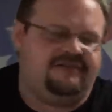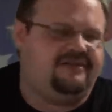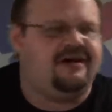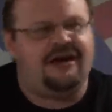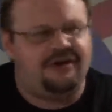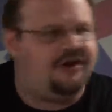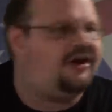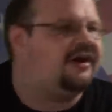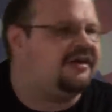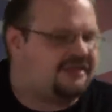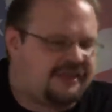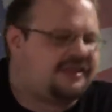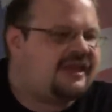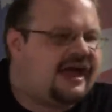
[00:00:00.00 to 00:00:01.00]
not
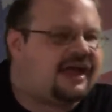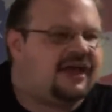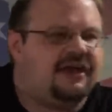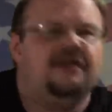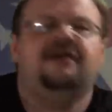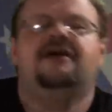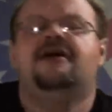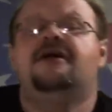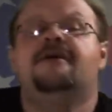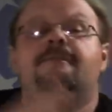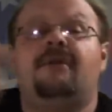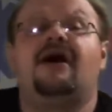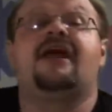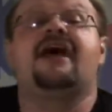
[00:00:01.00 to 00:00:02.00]
August the 2nd,
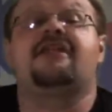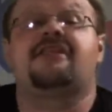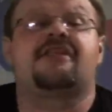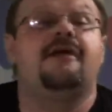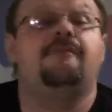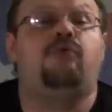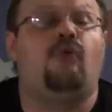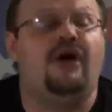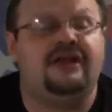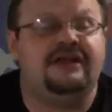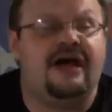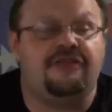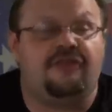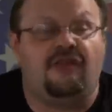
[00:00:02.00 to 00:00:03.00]
but at some
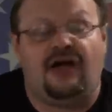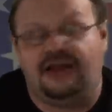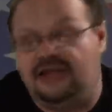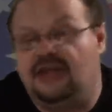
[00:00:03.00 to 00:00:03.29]
point down the line.